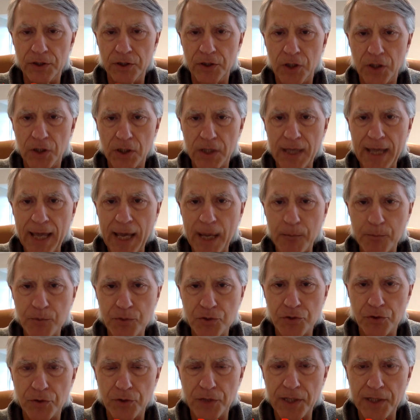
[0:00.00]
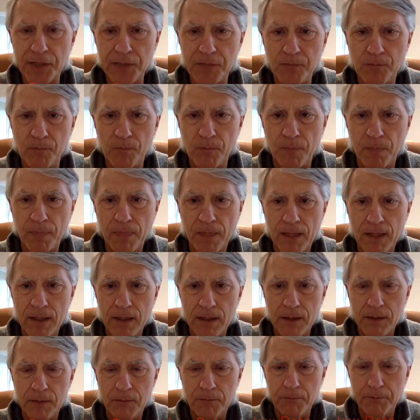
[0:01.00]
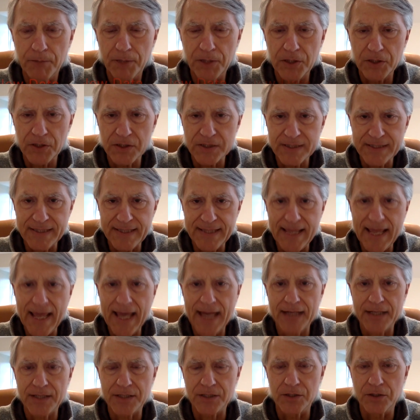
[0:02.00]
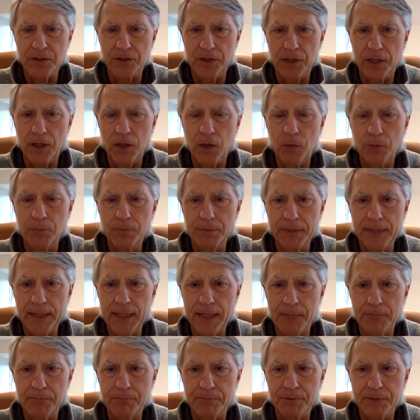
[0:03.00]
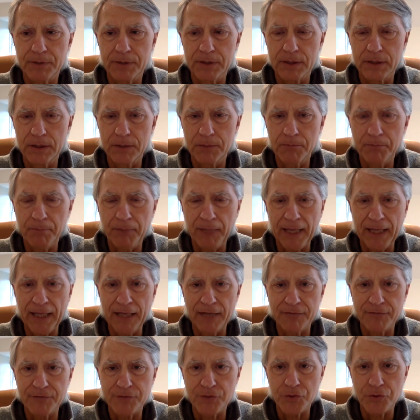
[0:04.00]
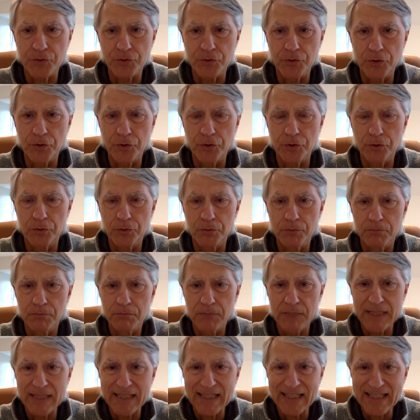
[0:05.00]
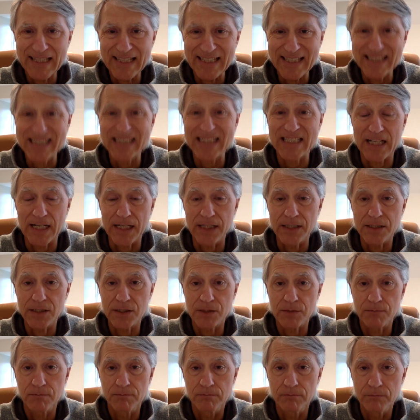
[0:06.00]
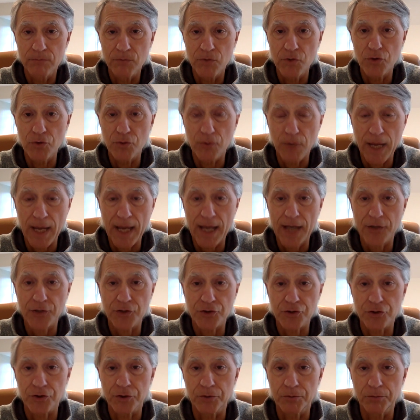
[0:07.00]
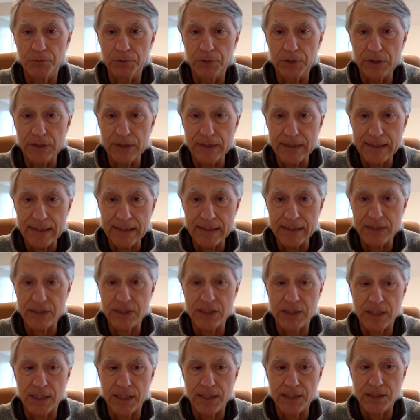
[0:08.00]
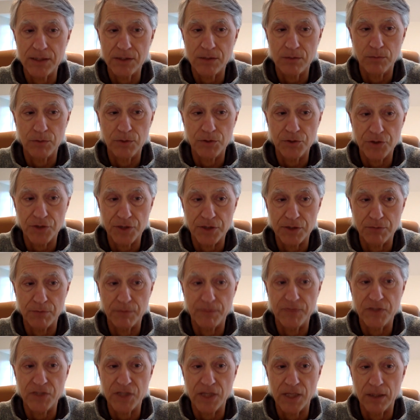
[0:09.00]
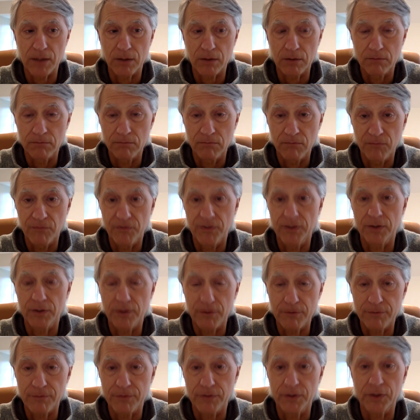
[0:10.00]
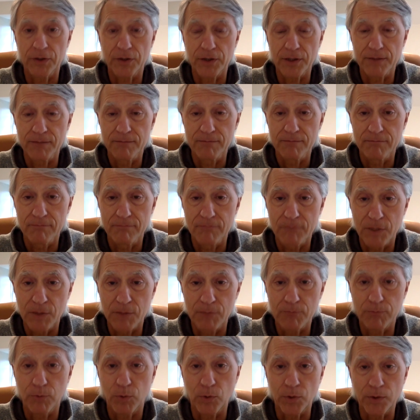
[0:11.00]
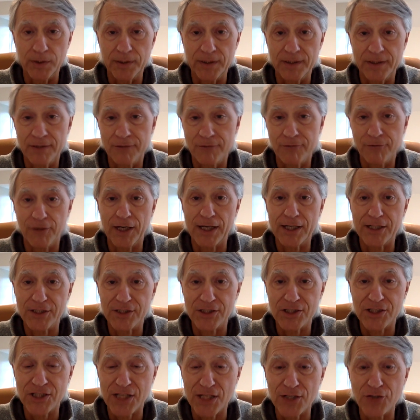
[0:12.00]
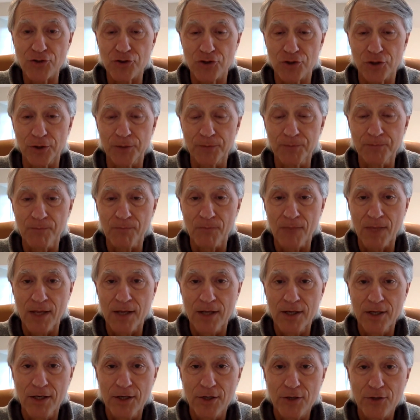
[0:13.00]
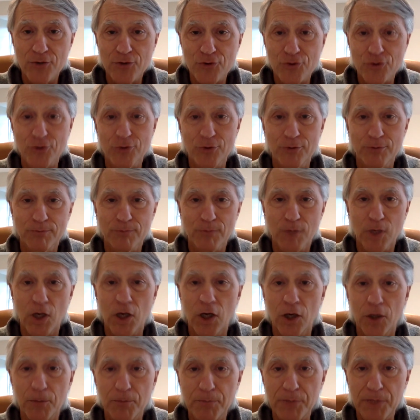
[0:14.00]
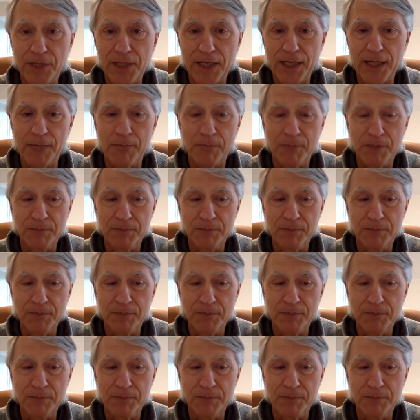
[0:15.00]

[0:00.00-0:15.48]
not capturing, because that is going to open up the path to new insights, new actionable insights, which, as we've said, are very, very important and, in fact, essential to RPM.